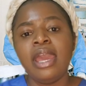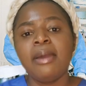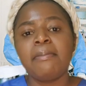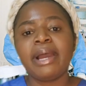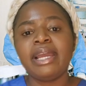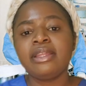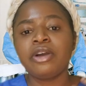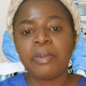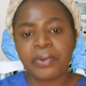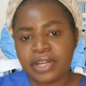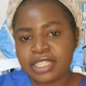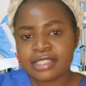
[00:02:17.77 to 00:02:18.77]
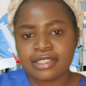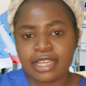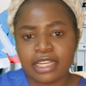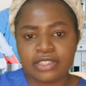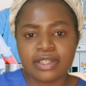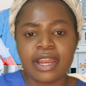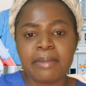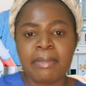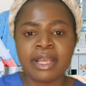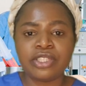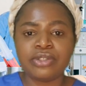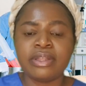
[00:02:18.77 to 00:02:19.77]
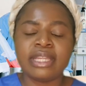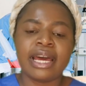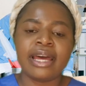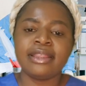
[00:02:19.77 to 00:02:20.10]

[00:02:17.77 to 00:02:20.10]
by the operating surgeon and make sure that